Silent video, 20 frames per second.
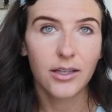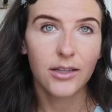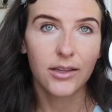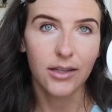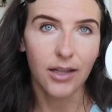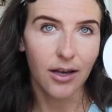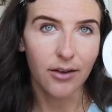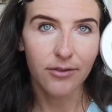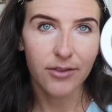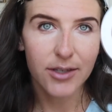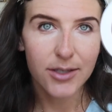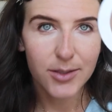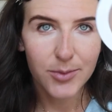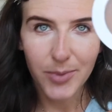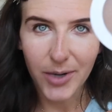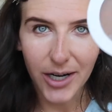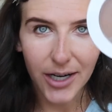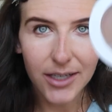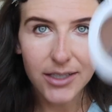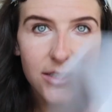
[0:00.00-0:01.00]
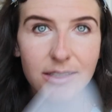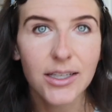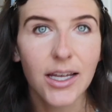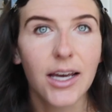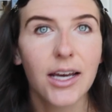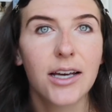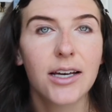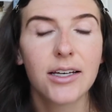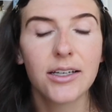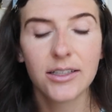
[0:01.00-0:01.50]
love this brand,
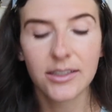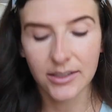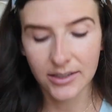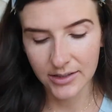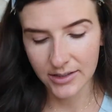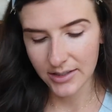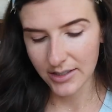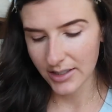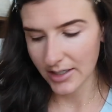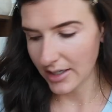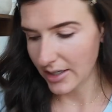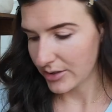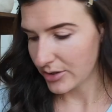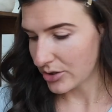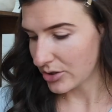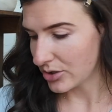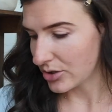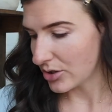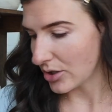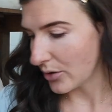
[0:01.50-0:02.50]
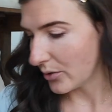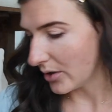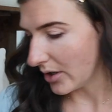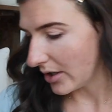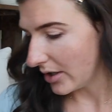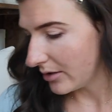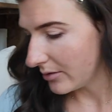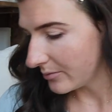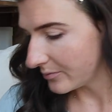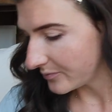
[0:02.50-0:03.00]
like it's so
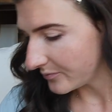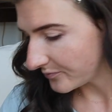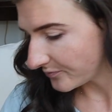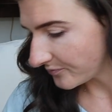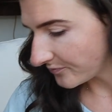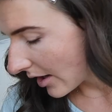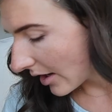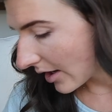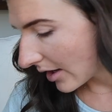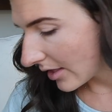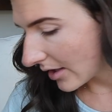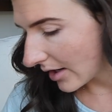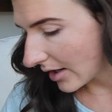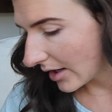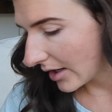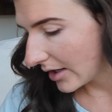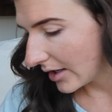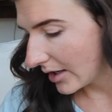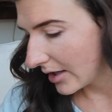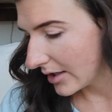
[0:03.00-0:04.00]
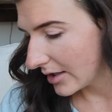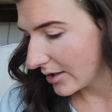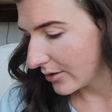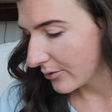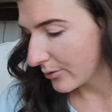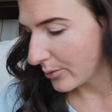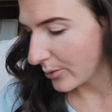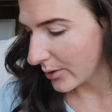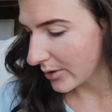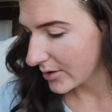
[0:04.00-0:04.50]
good. And then I
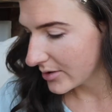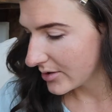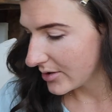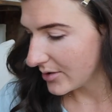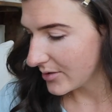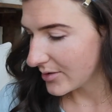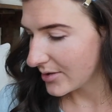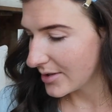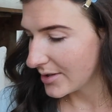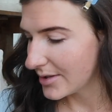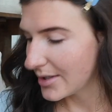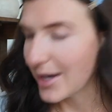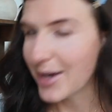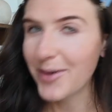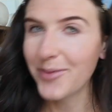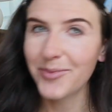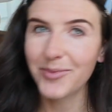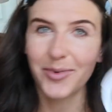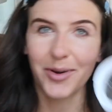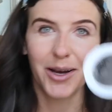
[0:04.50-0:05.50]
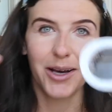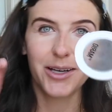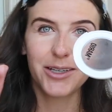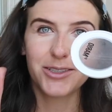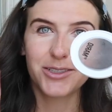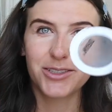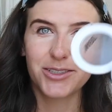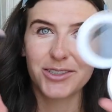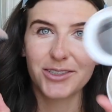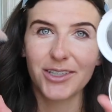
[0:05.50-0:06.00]
of course use the same
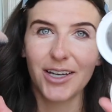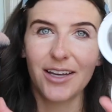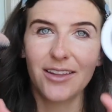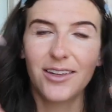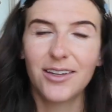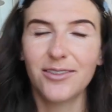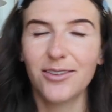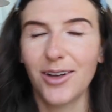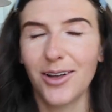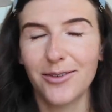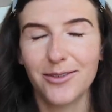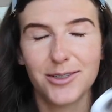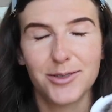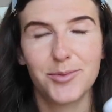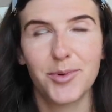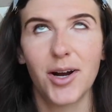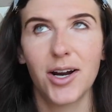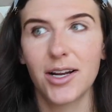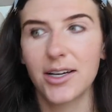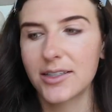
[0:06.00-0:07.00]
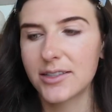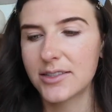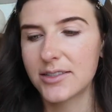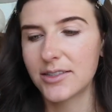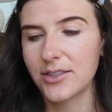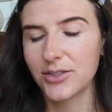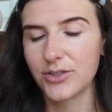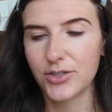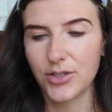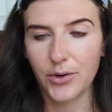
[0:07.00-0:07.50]
brush. I love all of his products,
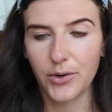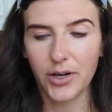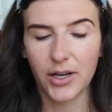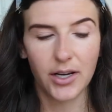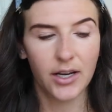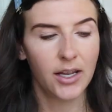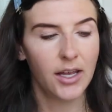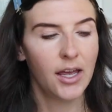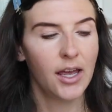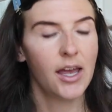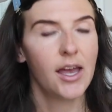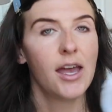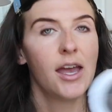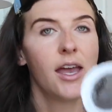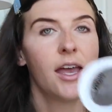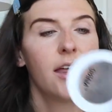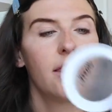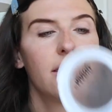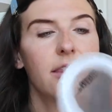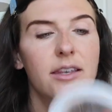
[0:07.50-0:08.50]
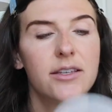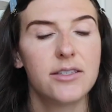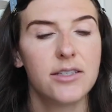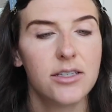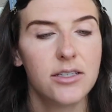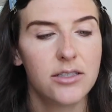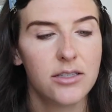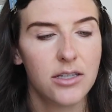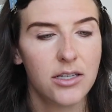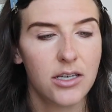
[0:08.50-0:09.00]
they're so good. This
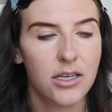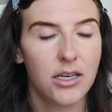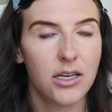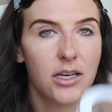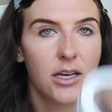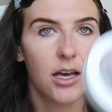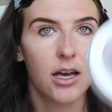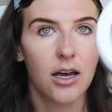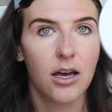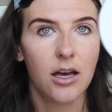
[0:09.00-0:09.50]
is the